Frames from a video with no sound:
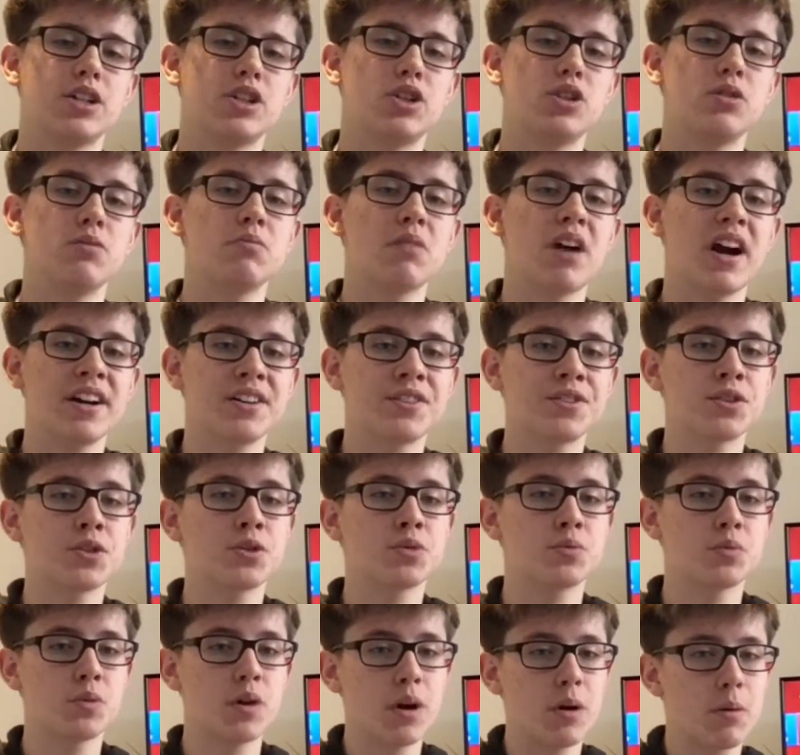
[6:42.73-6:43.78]
you might
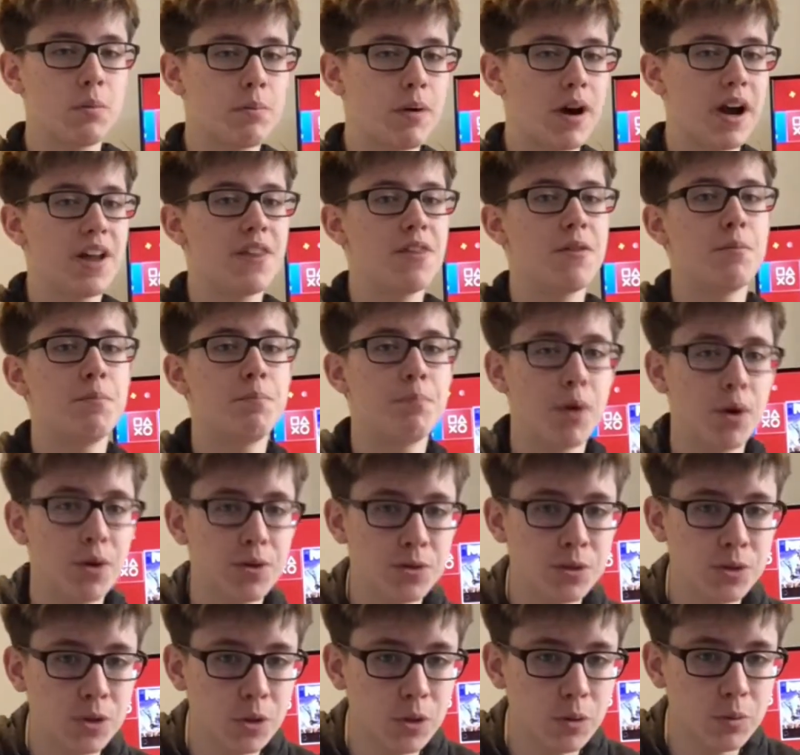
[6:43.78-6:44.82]
as well buy the
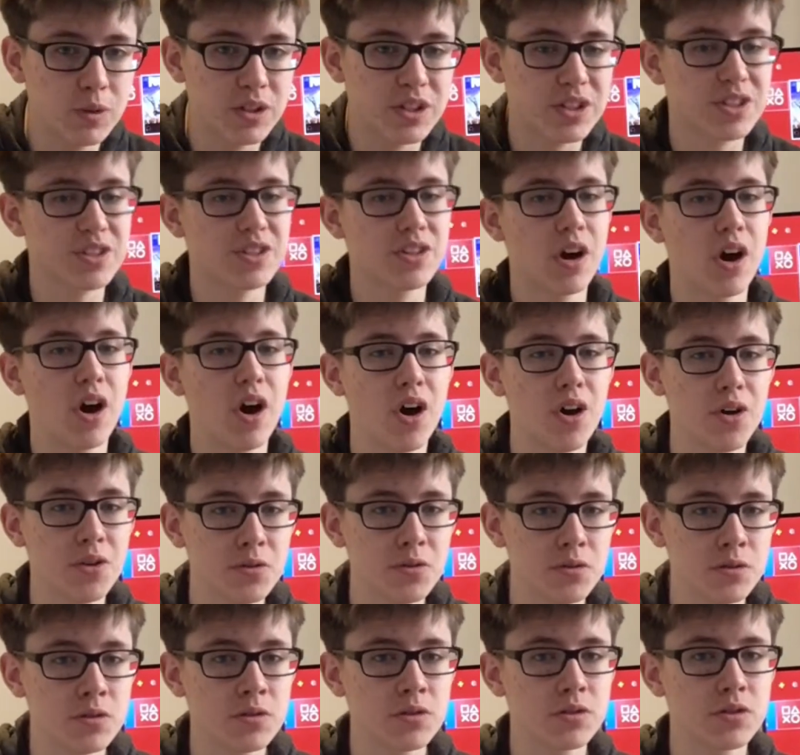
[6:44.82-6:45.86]
bundle, which is
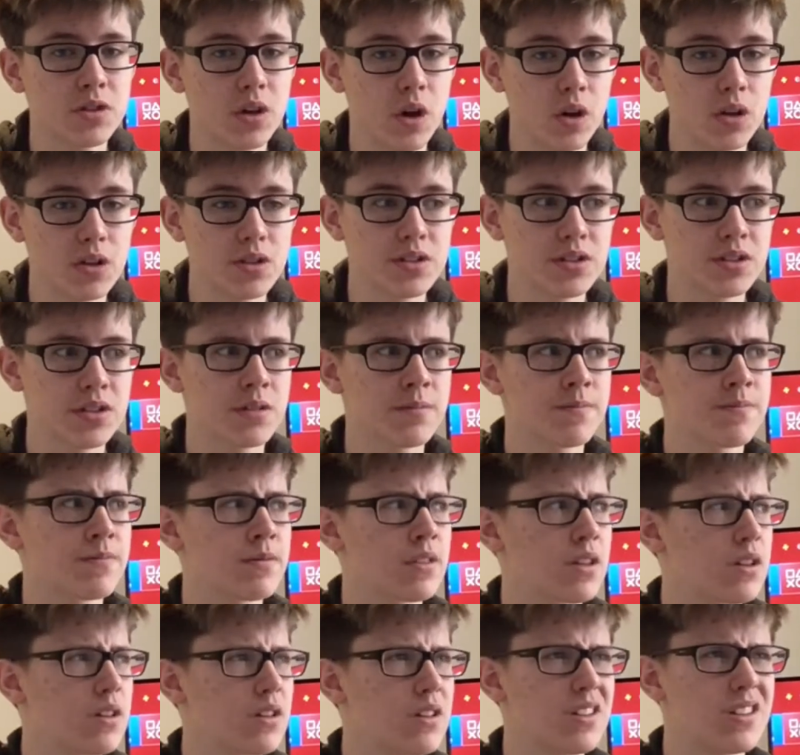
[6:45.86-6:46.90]
$100
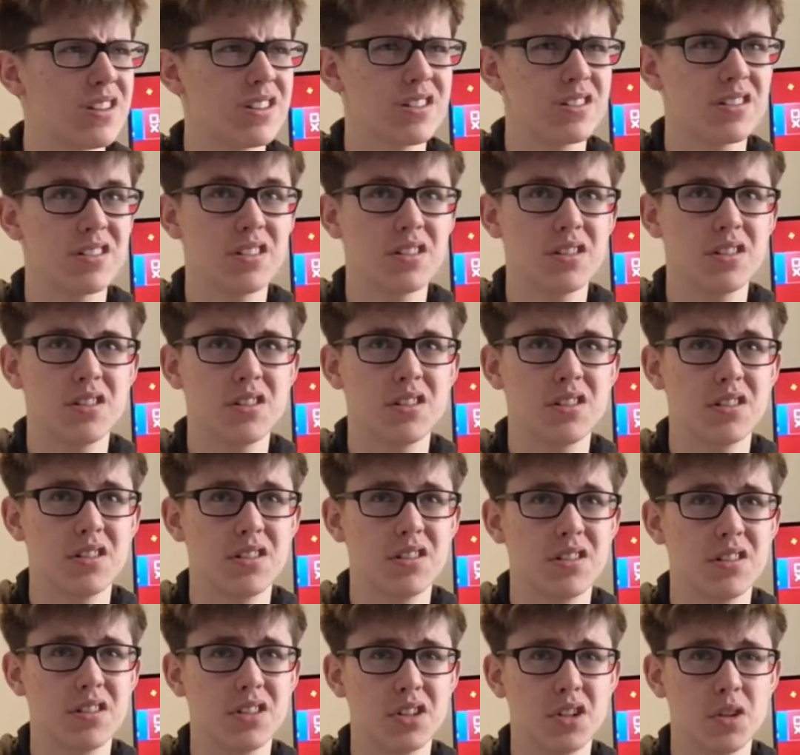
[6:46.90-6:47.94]
in
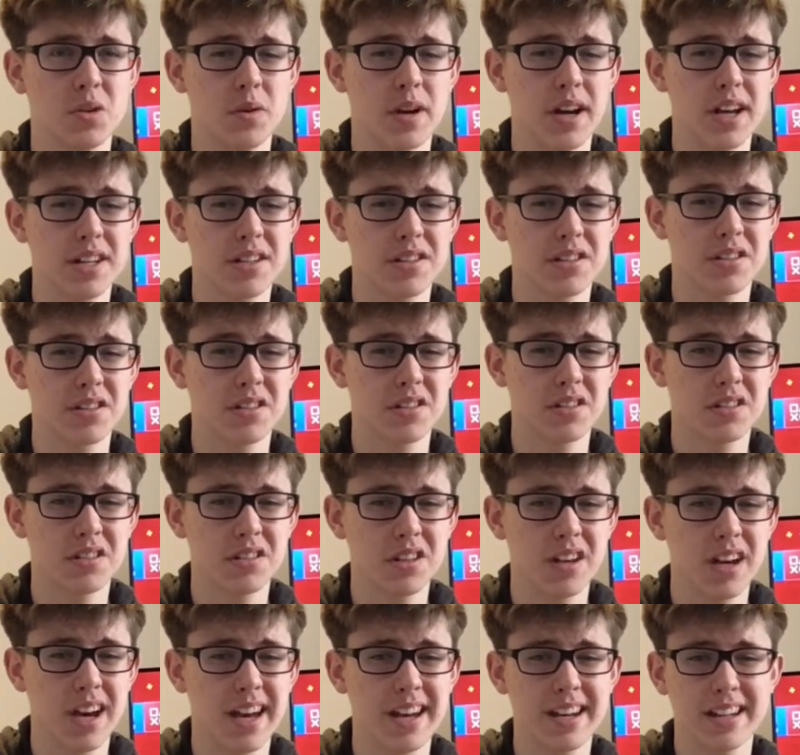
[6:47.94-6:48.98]
US,
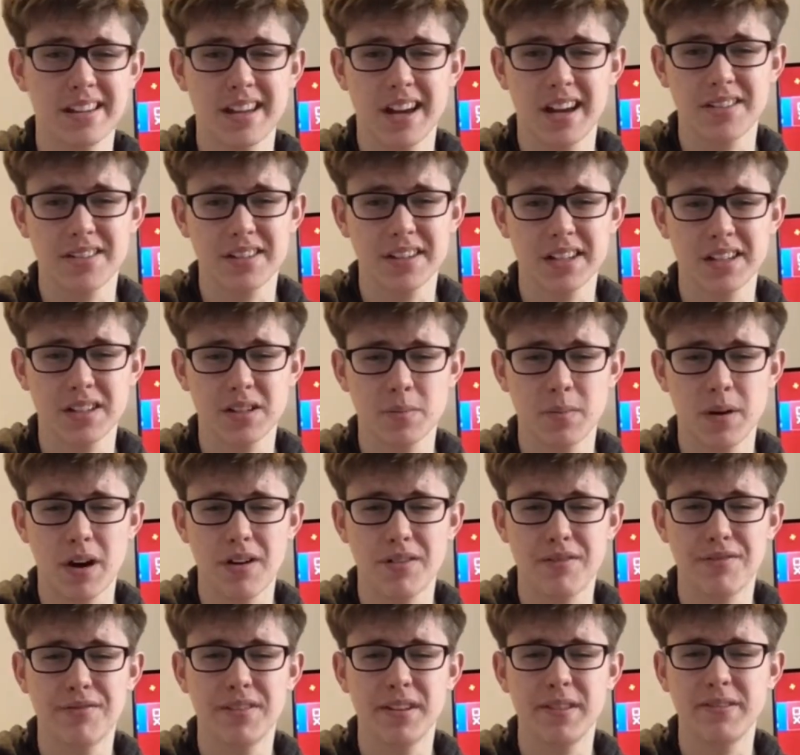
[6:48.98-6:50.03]
and I think it's
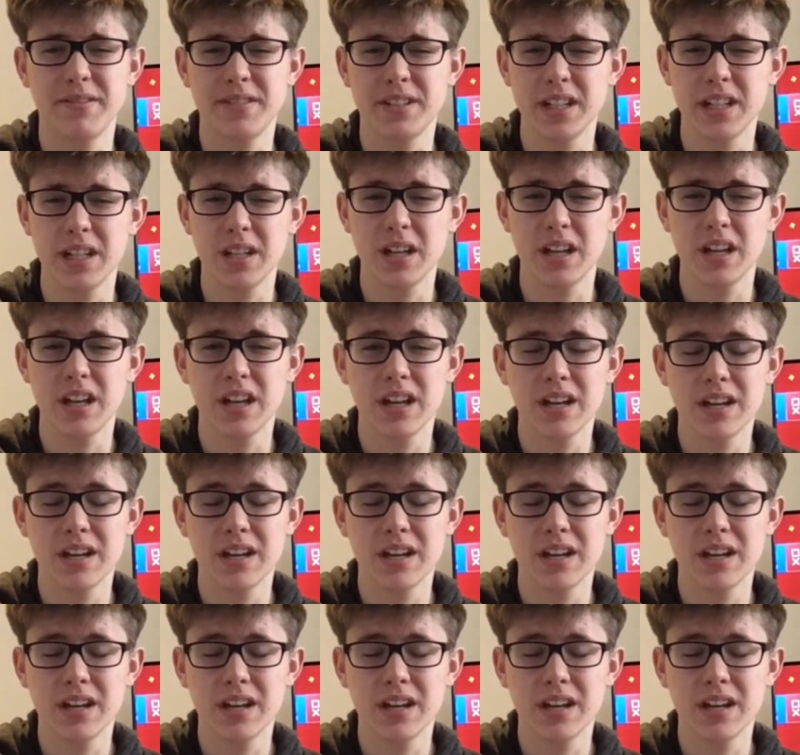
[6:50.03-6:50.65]
about 50